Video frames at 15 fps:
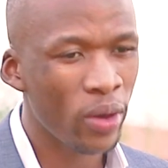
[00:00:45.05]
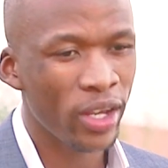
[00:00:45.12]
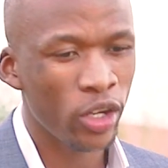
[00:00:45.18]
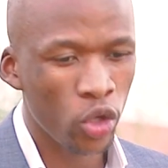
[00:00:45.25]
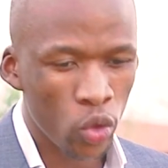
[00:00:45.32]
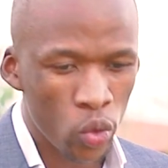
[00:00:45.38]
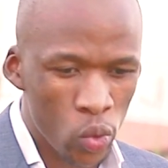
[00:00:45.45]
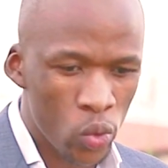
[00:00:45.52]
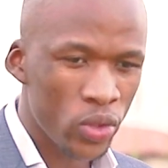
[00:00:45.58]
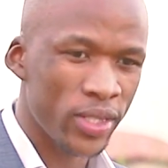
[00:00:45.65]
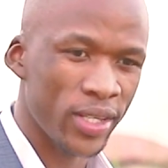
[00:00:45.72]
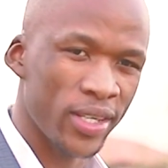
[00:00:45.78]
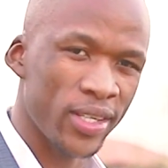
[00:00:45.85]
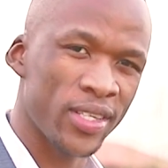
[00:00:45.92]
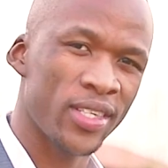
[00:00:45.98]
It
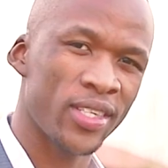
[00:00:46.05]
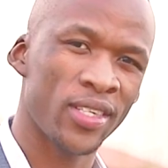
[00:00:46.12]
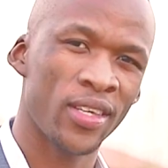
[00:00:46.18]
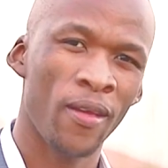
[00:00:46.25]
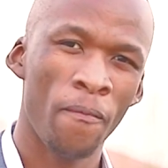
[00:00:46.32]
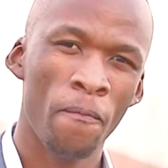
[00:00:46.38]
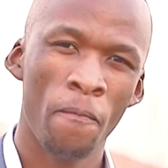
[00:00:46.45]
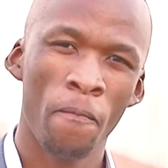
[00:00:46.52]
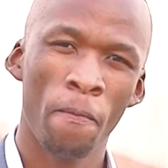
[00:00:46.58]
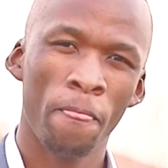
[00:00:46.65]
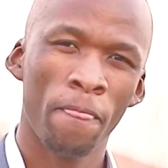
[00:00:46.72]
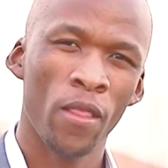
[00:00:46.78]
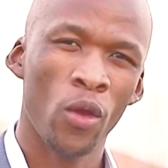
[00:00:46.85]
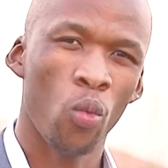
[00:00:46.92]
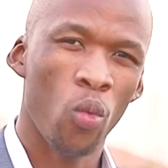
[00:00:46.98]
loses
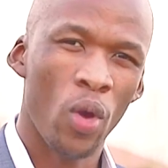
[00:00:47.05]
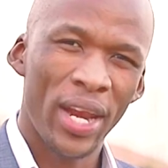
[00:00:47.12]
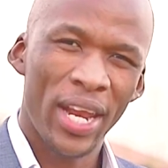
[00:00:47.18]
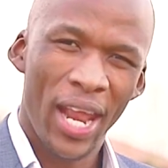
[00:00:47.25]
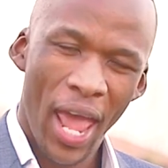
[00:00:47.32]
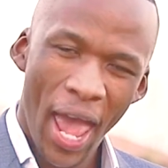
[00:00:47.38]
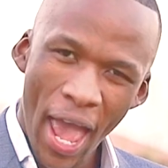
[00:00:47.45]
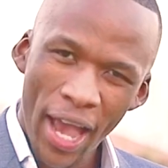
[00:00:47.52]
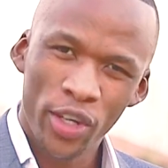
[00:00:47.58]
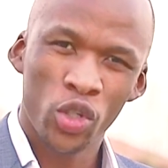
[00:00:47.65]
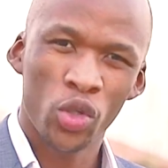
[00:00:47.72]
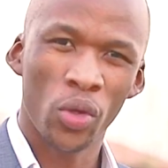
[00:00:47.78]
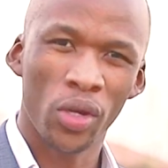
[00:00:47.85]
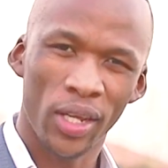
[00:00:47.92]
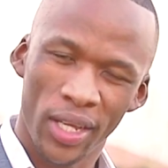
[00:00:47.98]
what it
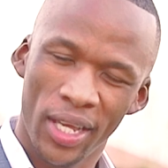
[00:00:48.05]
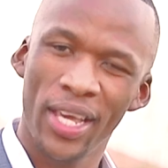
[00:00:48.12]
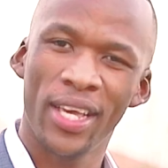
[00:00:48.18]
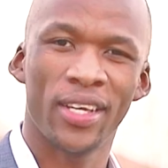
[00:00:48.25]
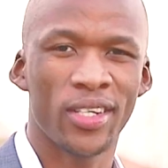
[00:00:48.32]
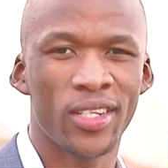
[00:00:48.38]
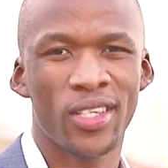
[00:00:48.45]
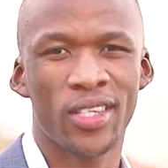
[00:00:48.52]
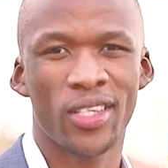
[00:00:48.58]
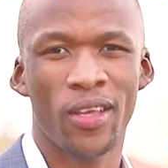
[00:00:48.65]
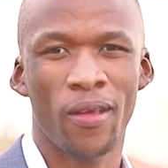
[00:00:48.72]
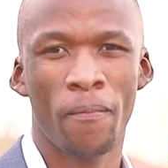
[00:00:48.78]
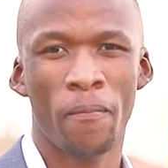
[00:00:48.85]
actually is.